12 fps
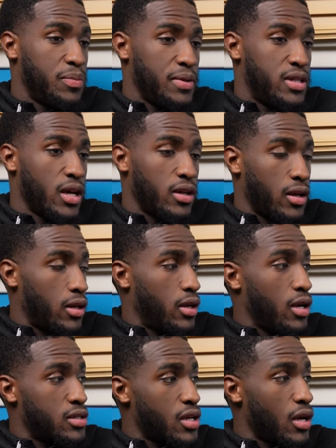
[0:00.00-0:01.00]
should be taking that.
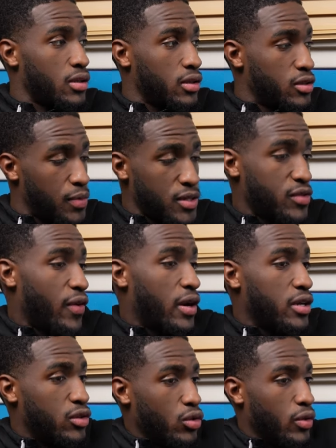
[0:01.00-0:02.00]
Yeah, exactly. Especially if I
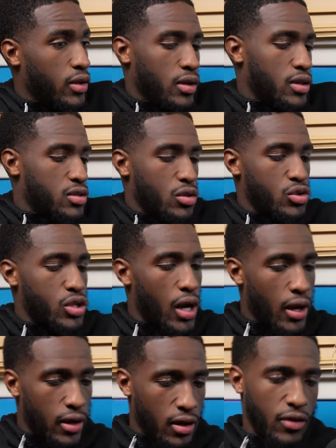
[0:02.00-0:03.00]
didn't do it. There's no shot.